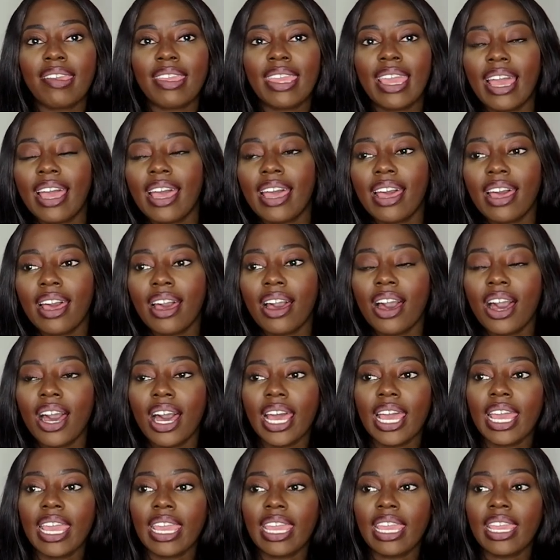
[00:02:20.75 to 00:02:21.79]
yeah,
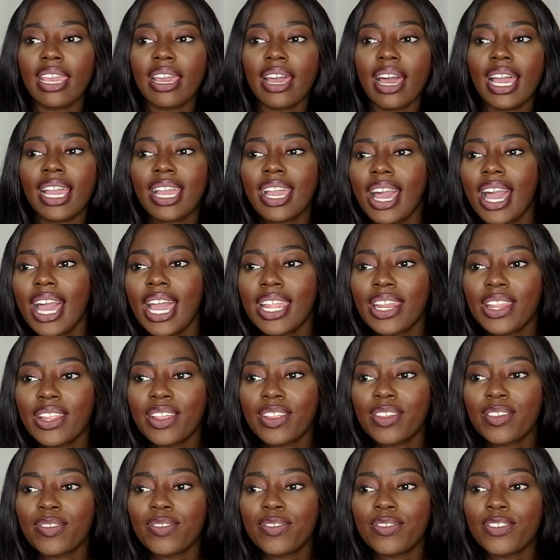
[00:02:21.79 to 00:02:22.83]
I kind
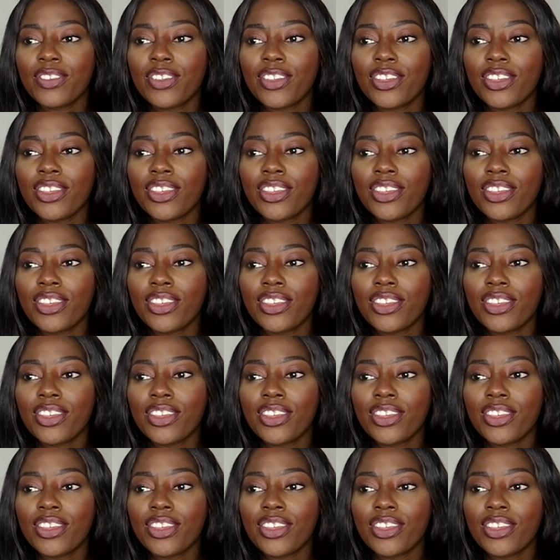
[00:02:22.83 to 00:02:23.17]
of